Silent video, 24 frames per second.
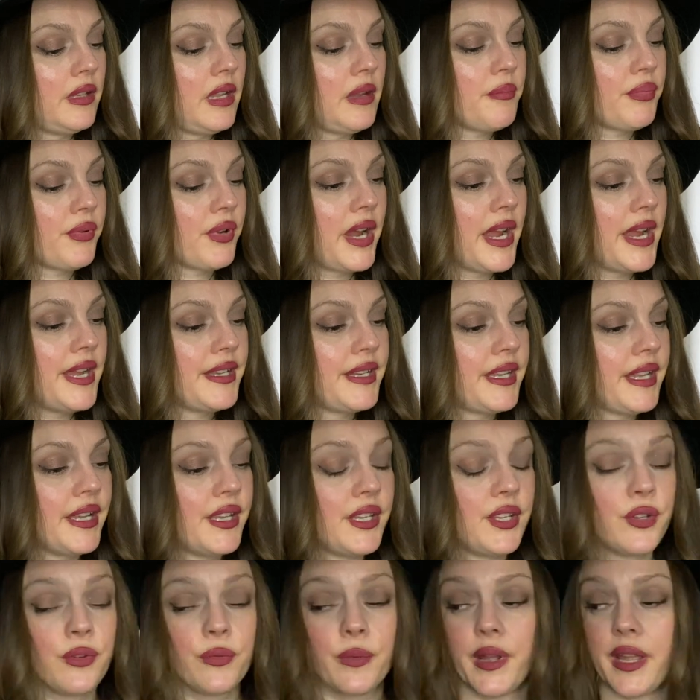let pride get
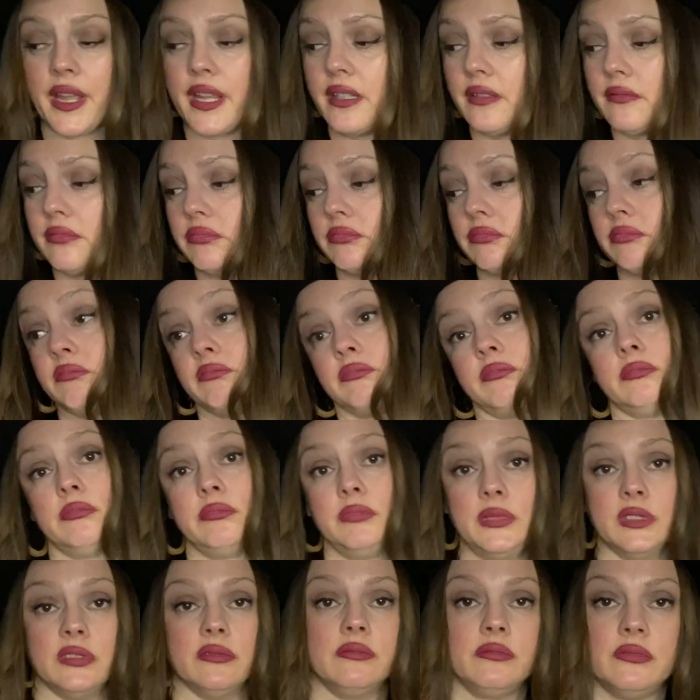in your way.
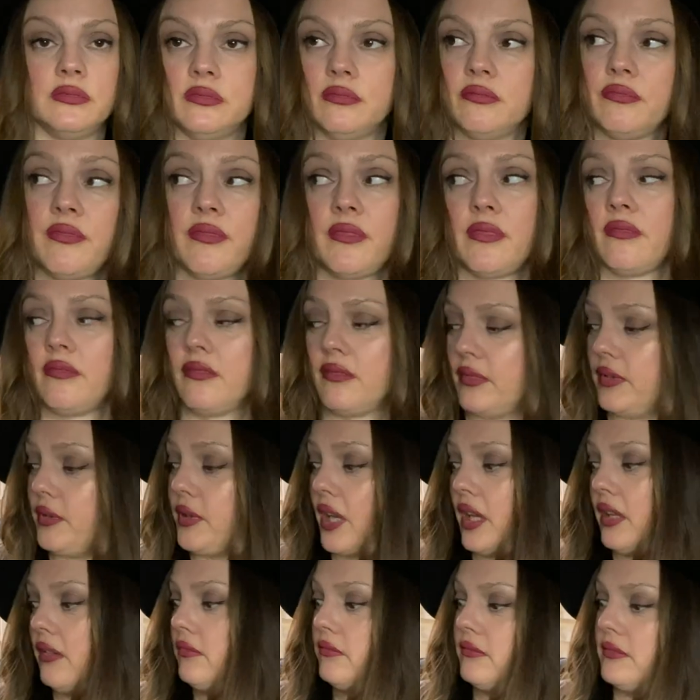Hmm.
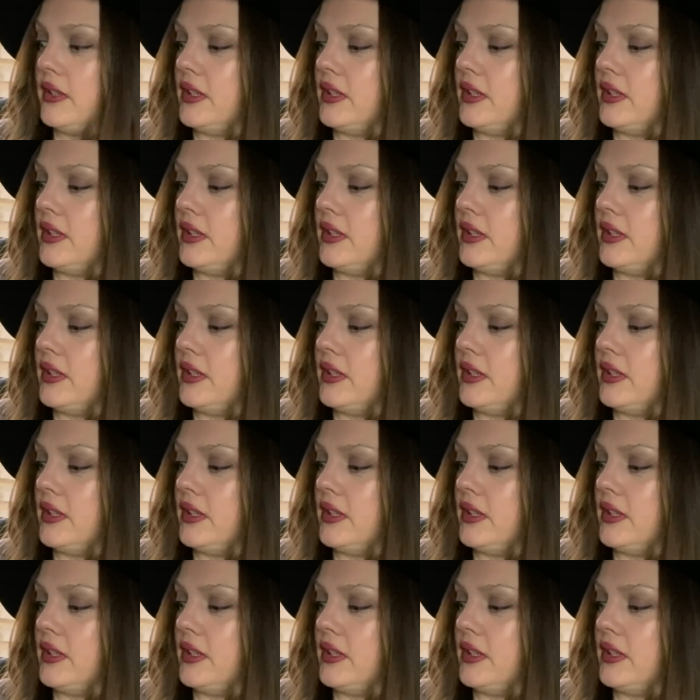Okay.